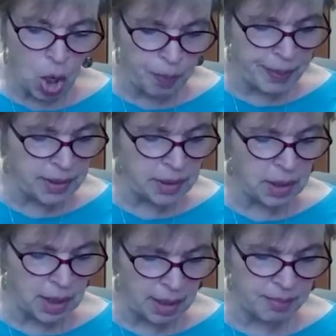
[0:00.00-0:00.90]
opened
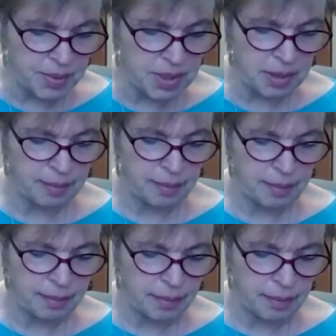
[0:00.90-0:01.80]
clubs.
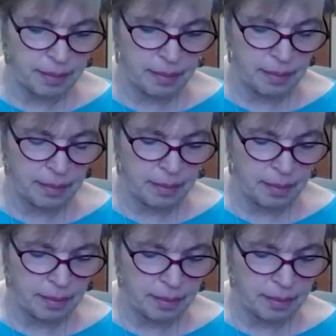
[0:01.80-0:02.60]
Oh,